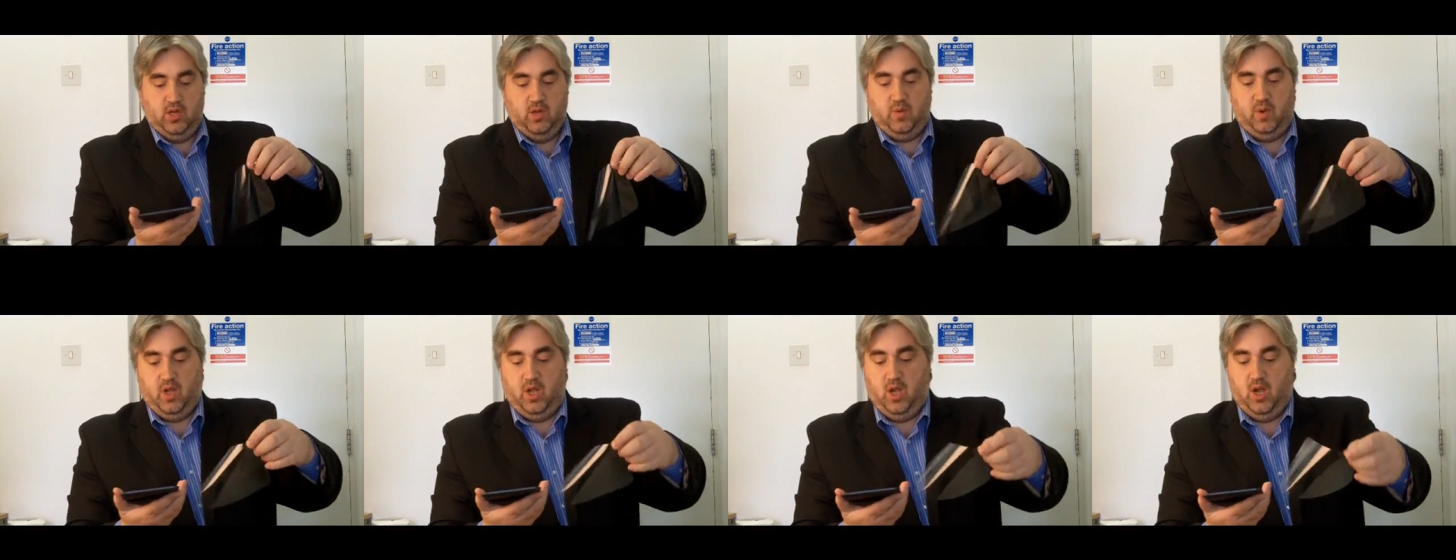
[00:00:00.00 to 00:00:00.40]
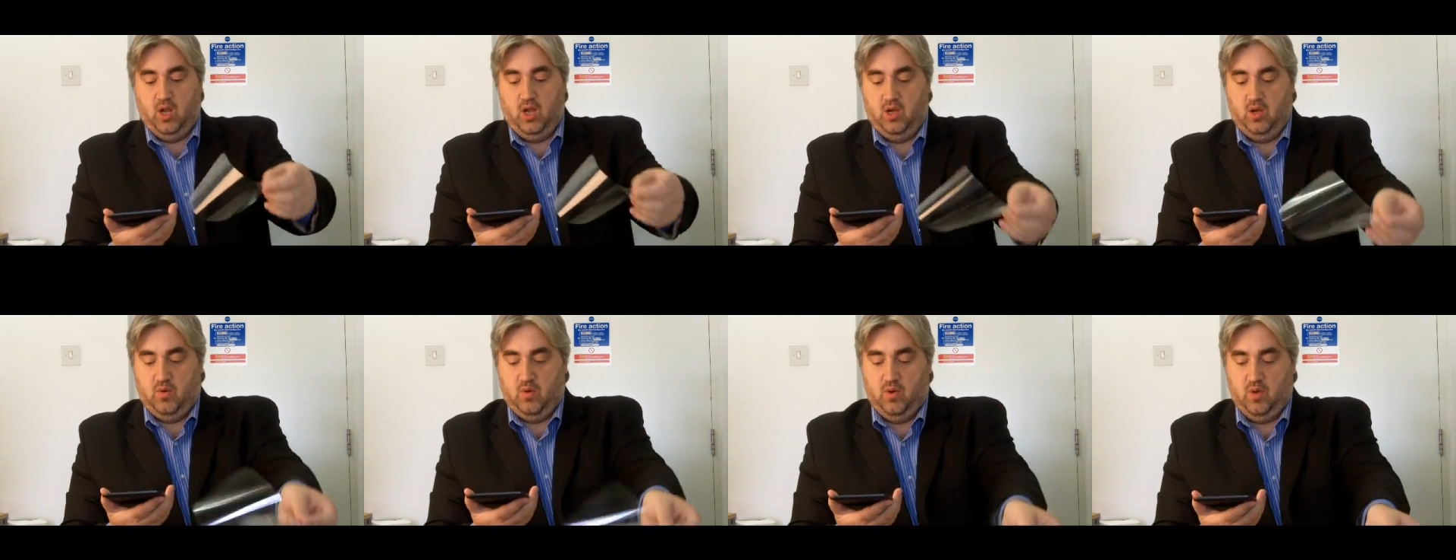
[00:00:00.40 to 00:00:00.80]
There we
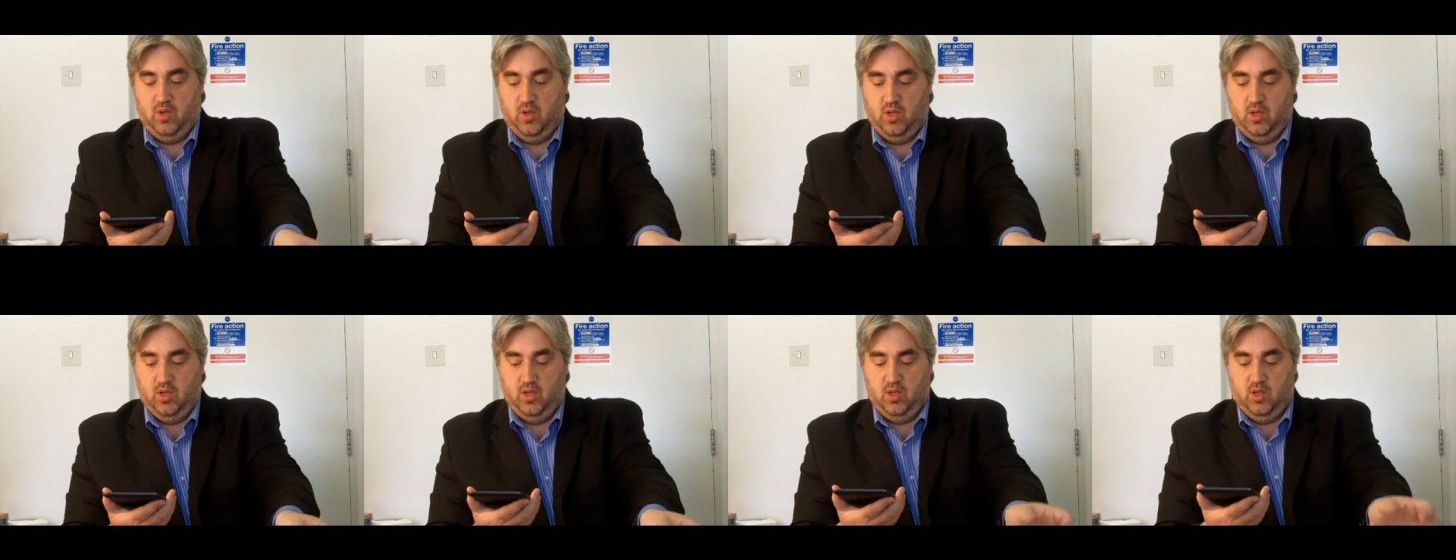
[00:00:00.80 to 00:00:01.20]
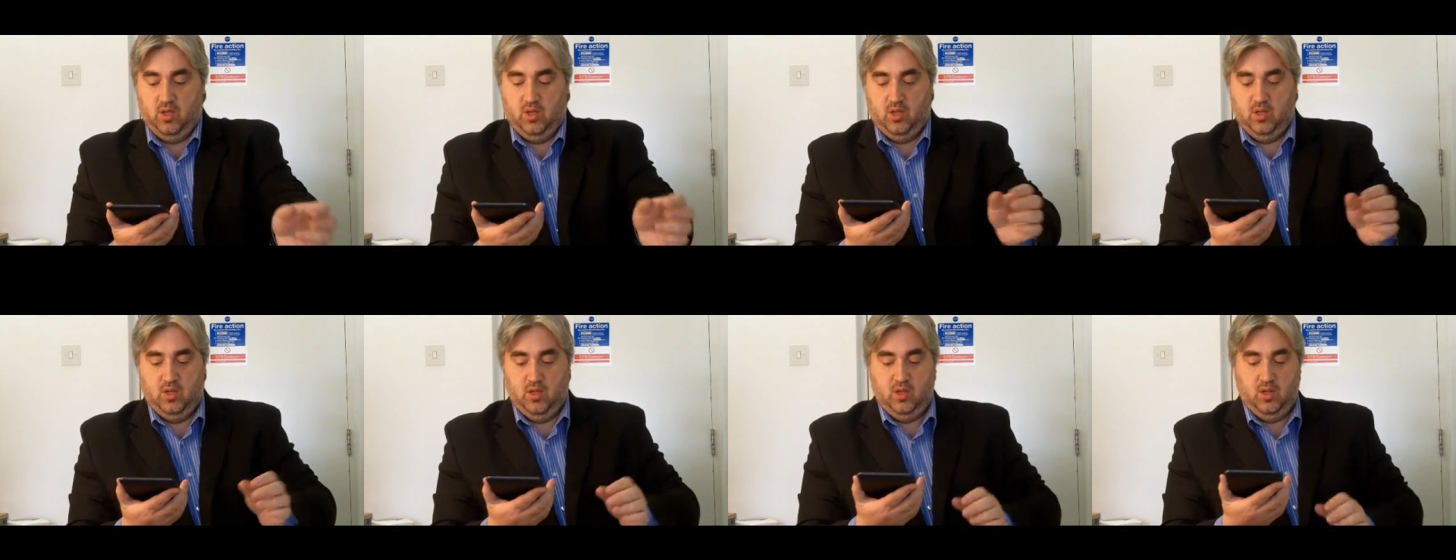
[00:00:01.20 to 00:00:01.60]
go.
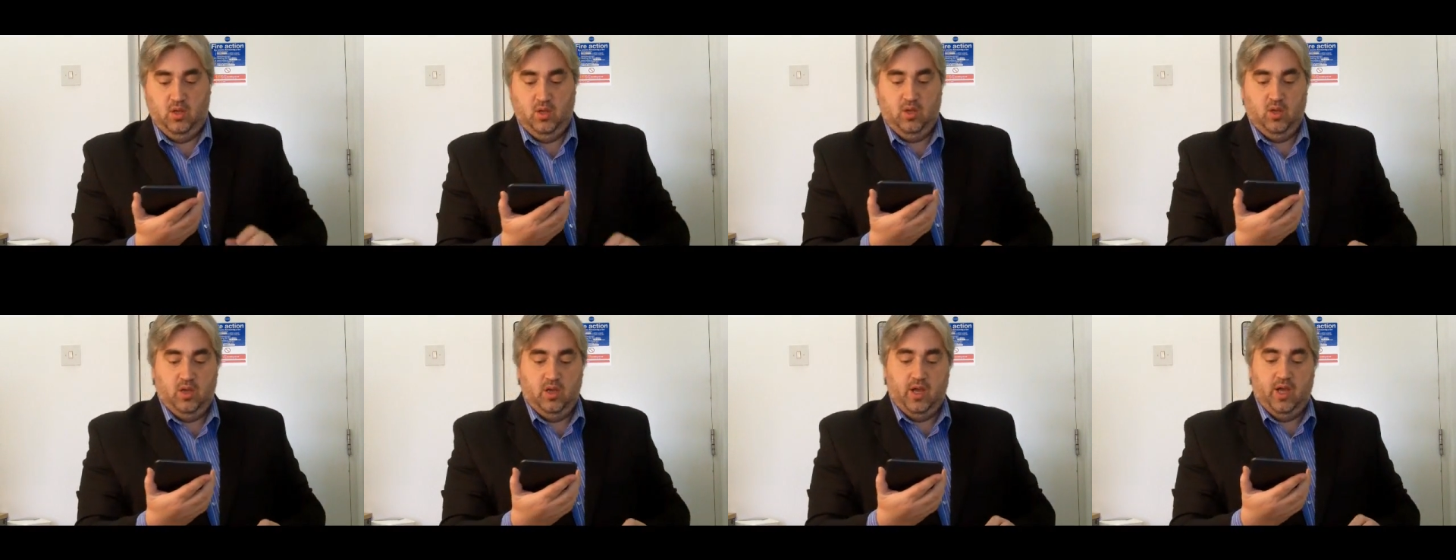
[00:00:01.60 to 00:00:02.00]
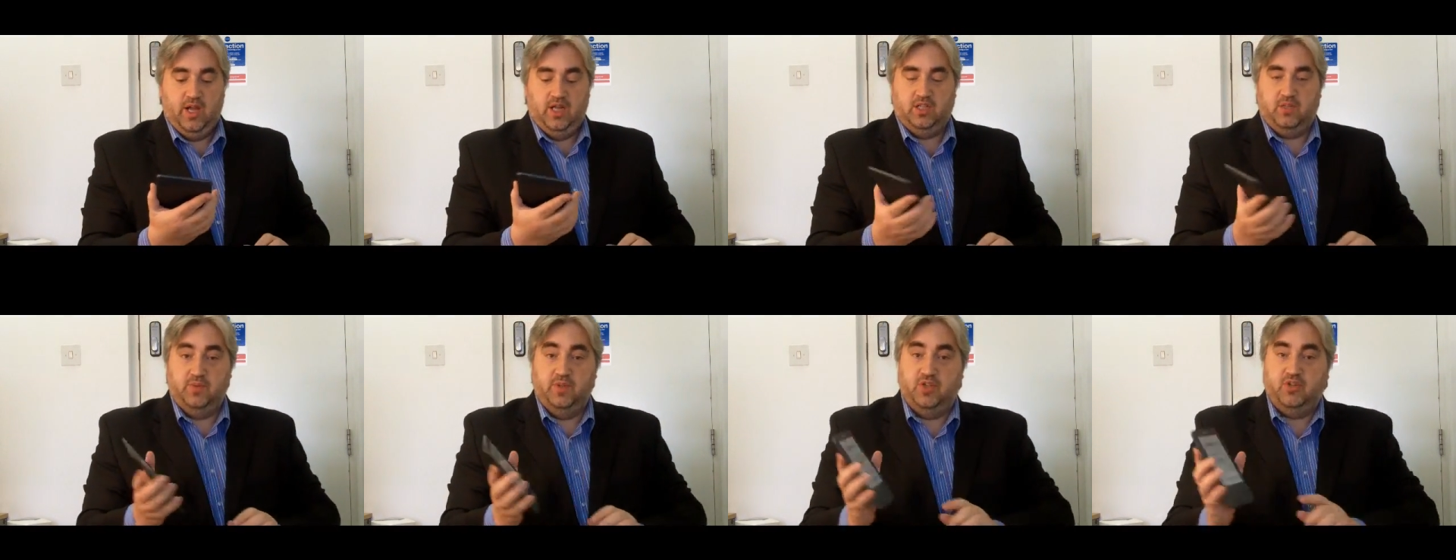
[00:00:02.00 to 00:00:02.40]

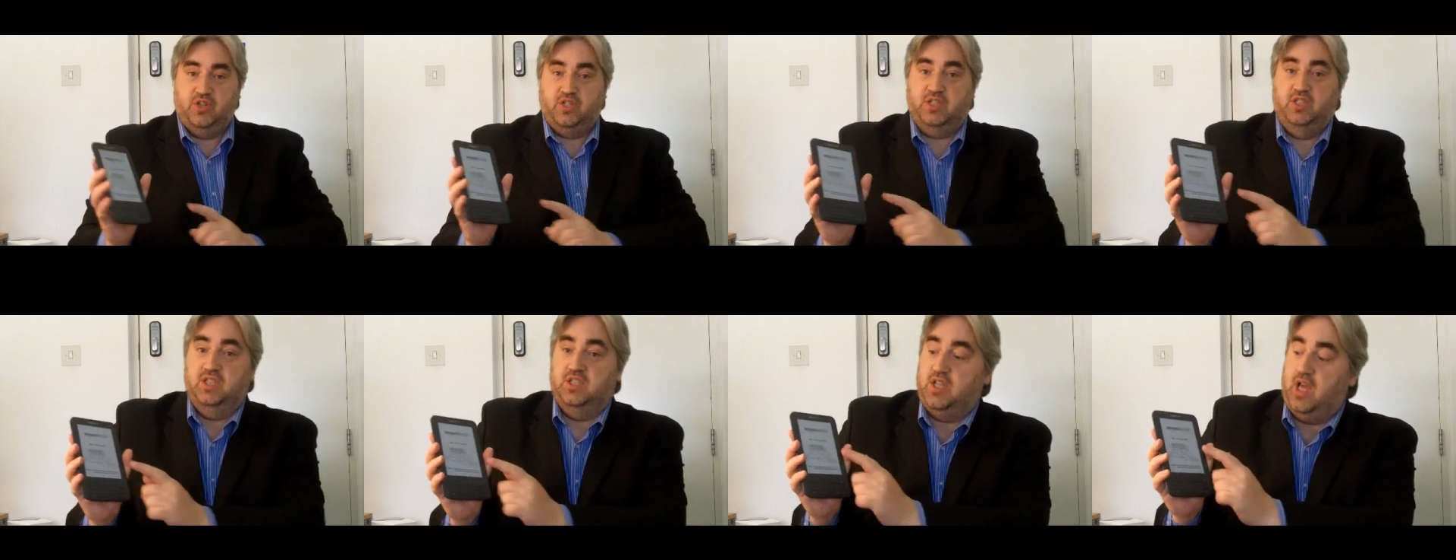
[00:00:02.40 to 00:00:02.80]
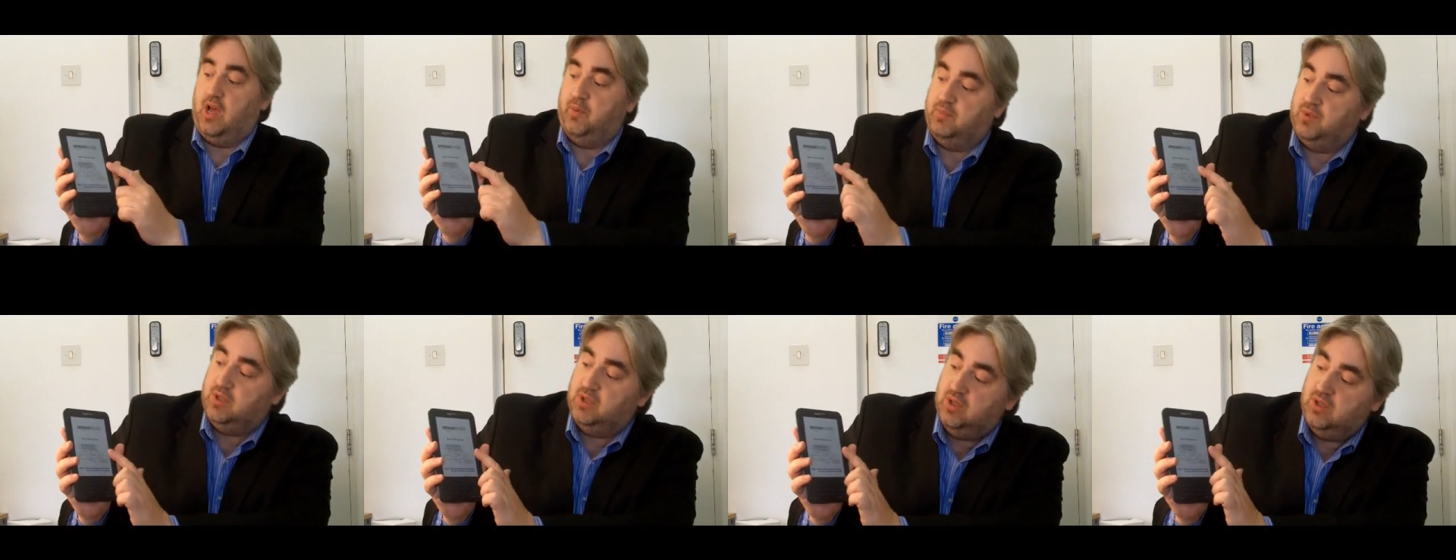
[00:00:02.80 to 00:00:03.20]
And some interesting
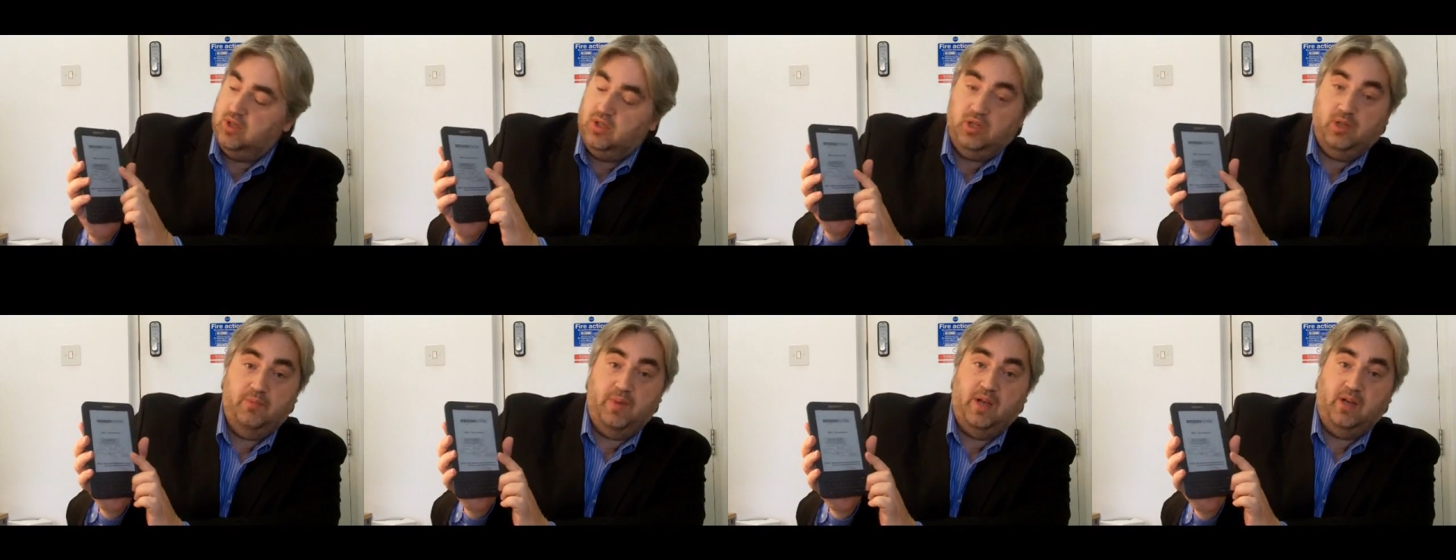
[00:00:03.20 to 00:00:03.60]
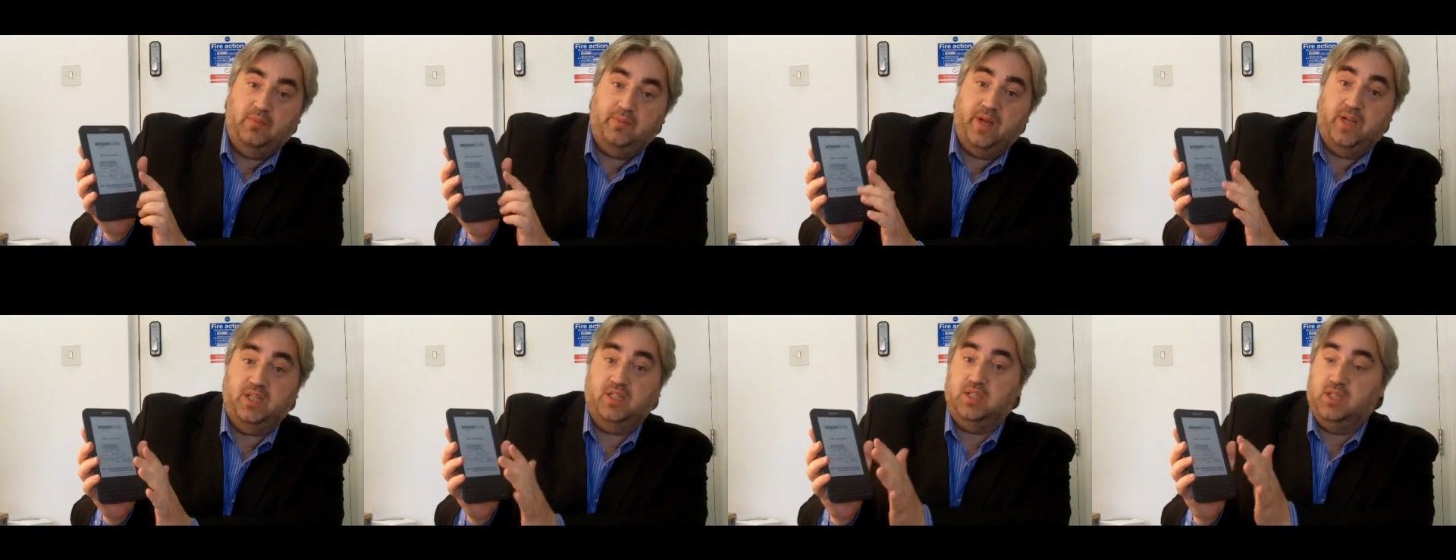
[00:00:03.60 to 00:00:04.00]
steps. You may
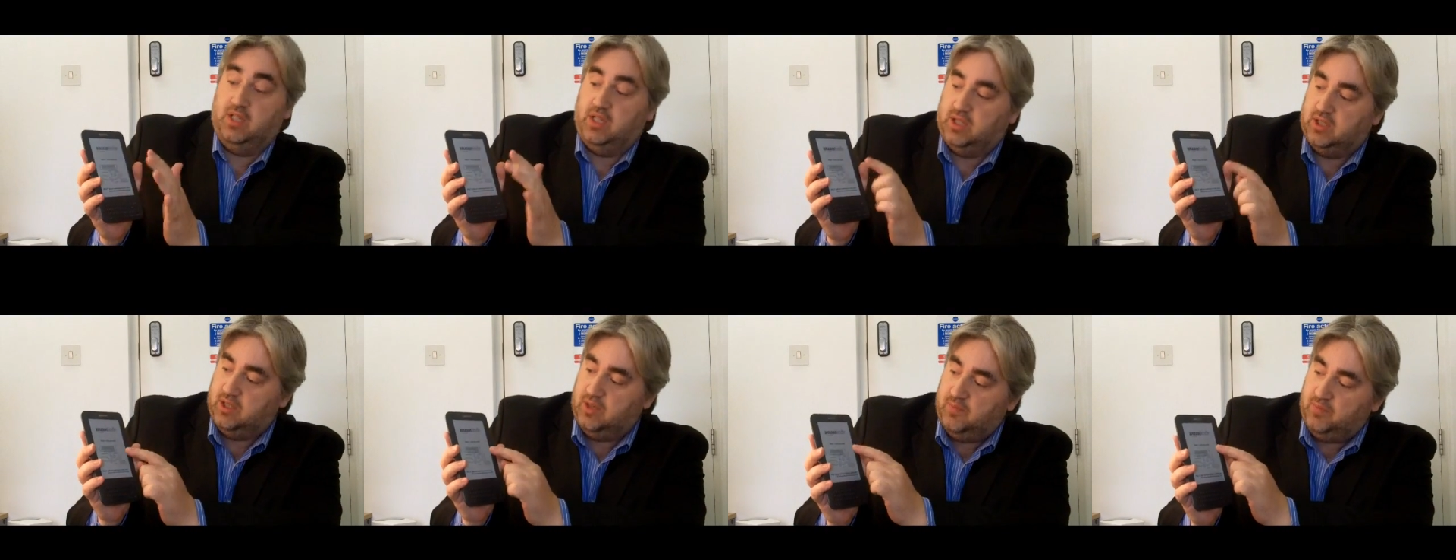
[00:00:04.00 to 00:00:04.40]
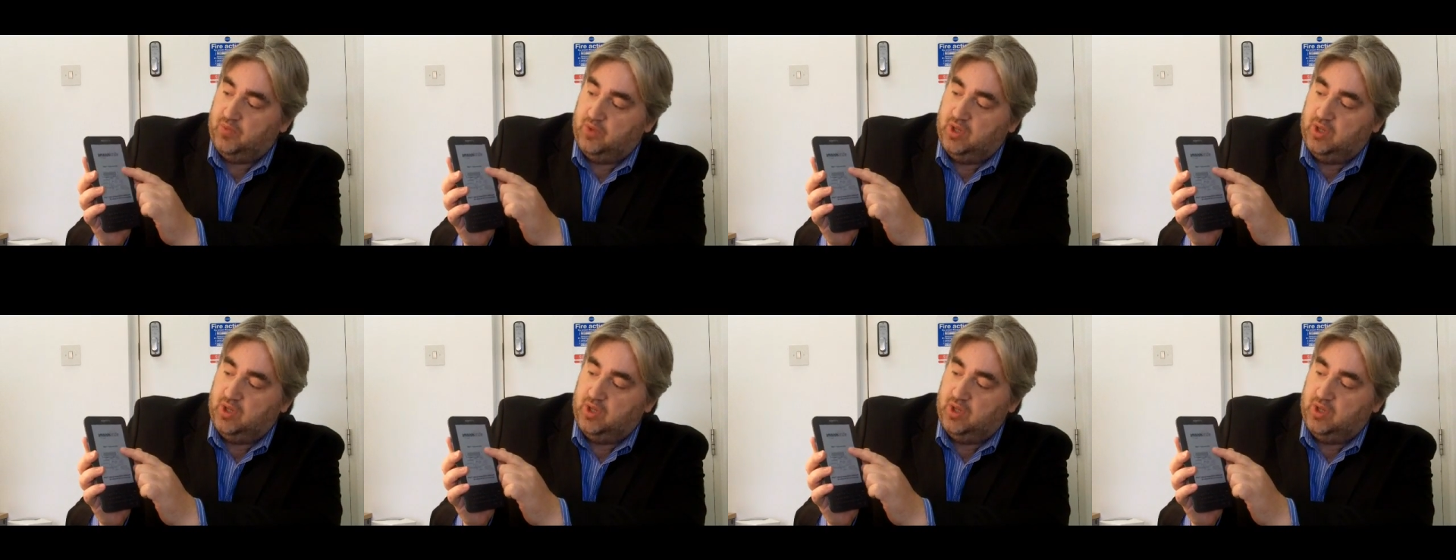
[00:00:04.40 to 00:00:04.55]
not be able to see this.